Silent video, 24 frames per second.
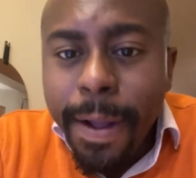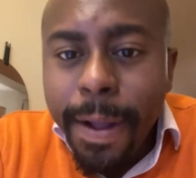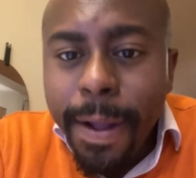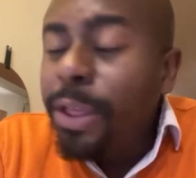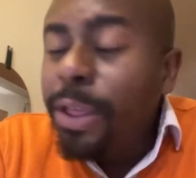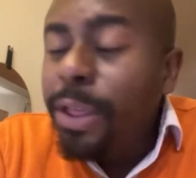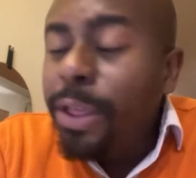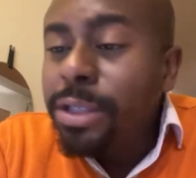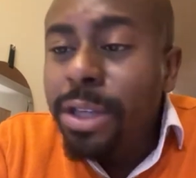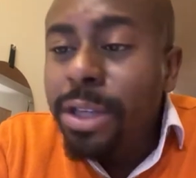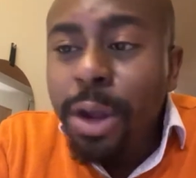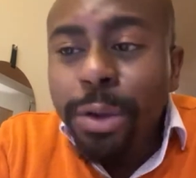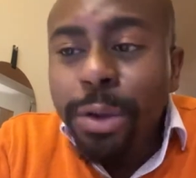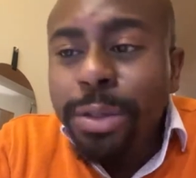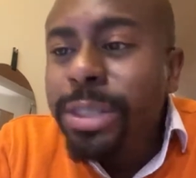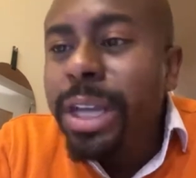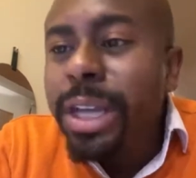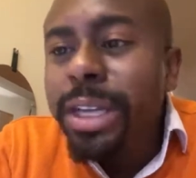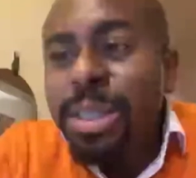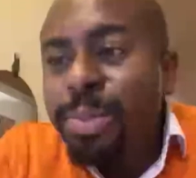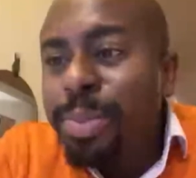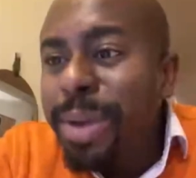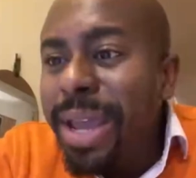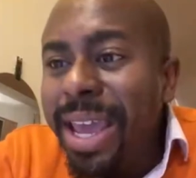There's no
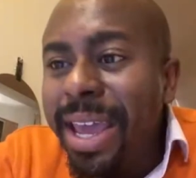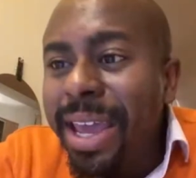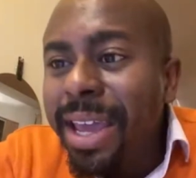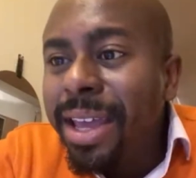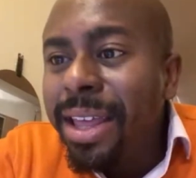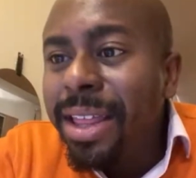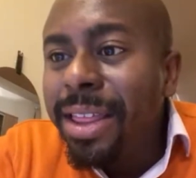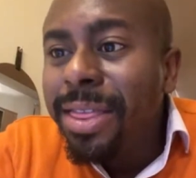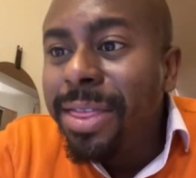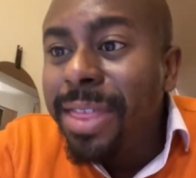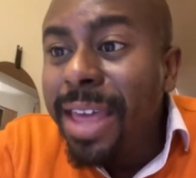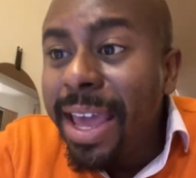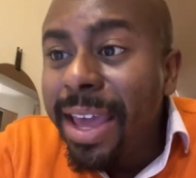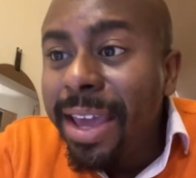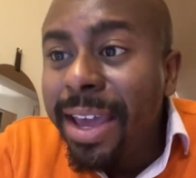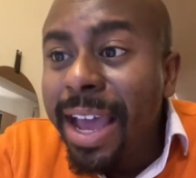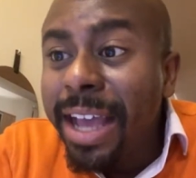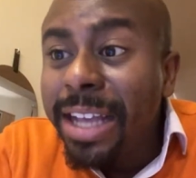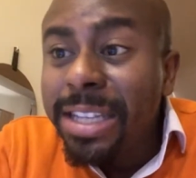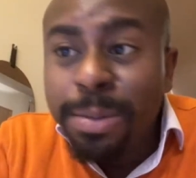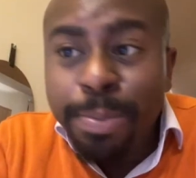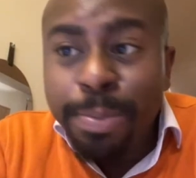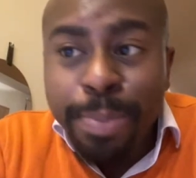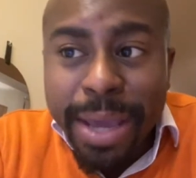such thing
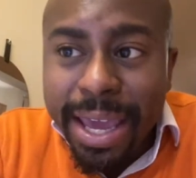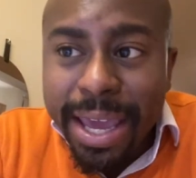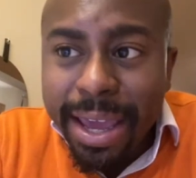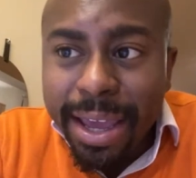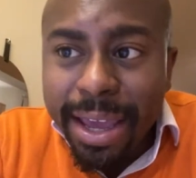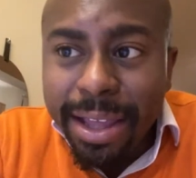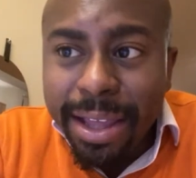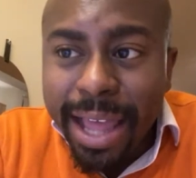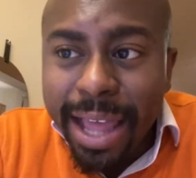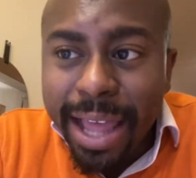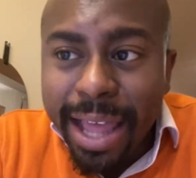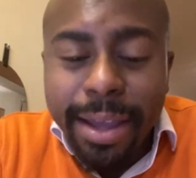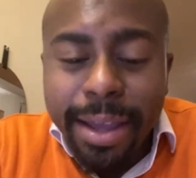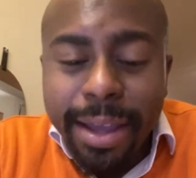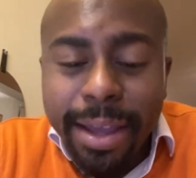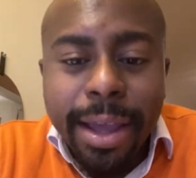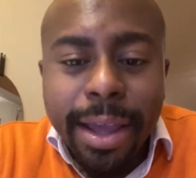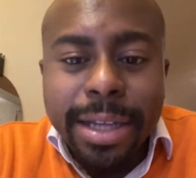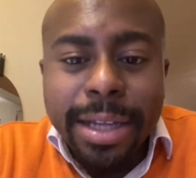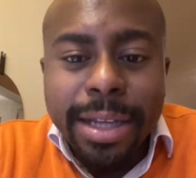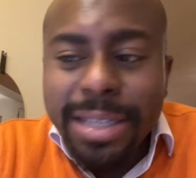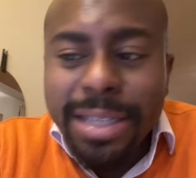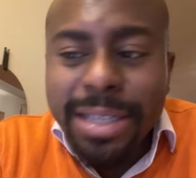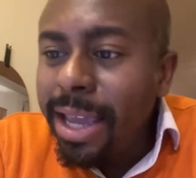as being like
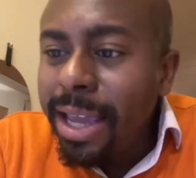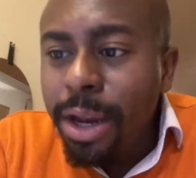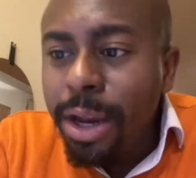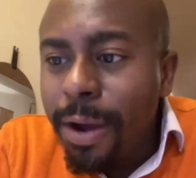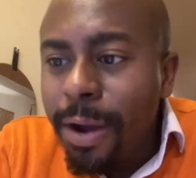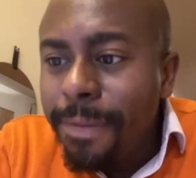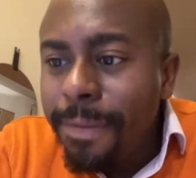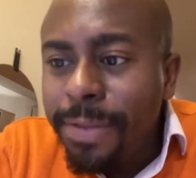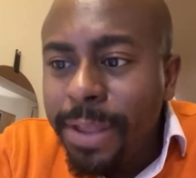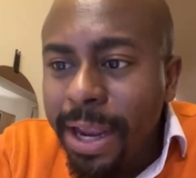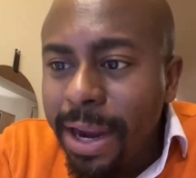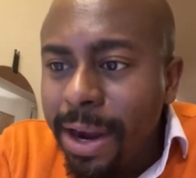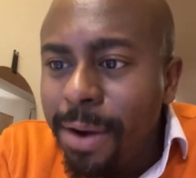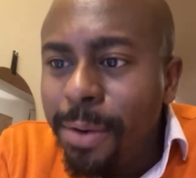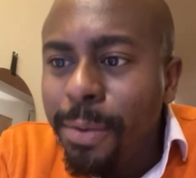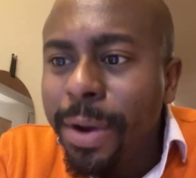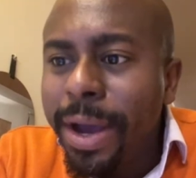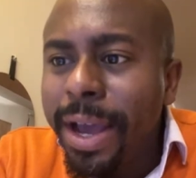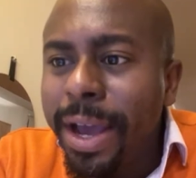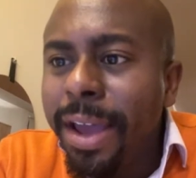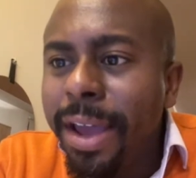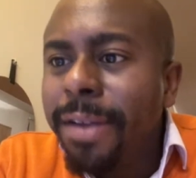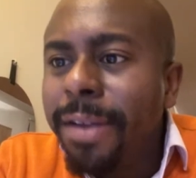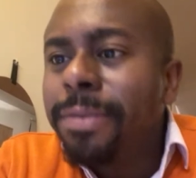taken off the
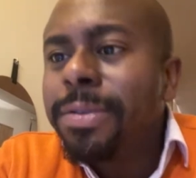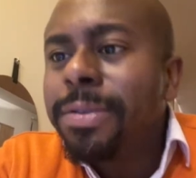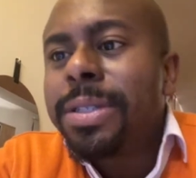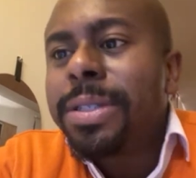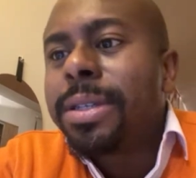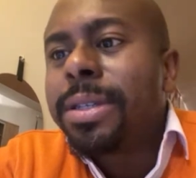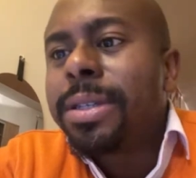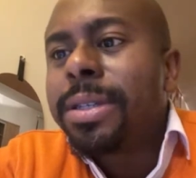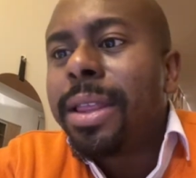airwaves.